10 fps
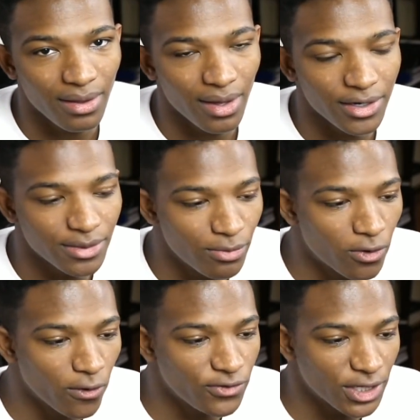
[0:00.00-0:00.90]
And it's
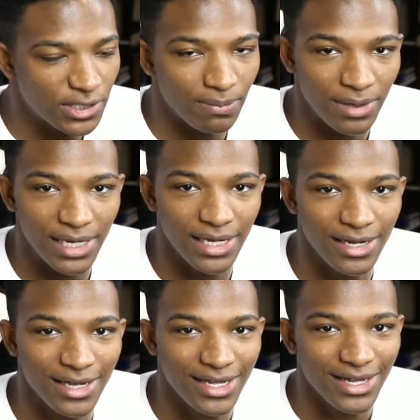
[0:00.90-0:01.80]
more of just
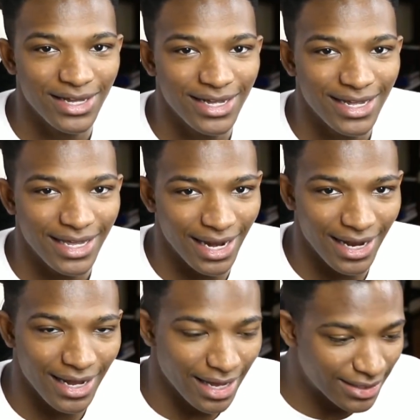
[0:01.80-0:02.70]
me
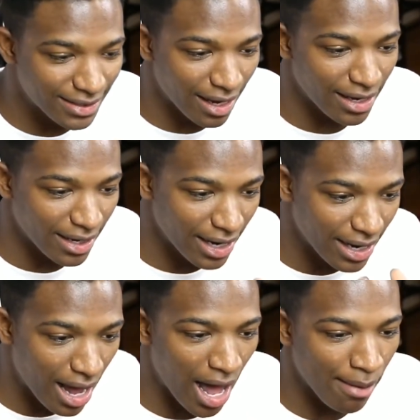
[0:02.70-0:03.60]
getting excited,
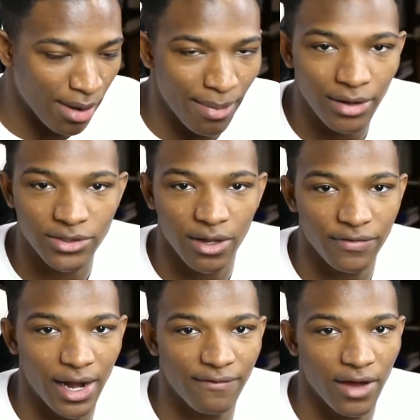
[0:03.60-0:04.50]
getting hype about
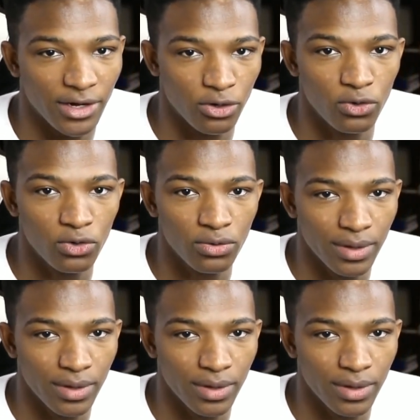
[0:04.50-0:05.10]
stuff that I find cool,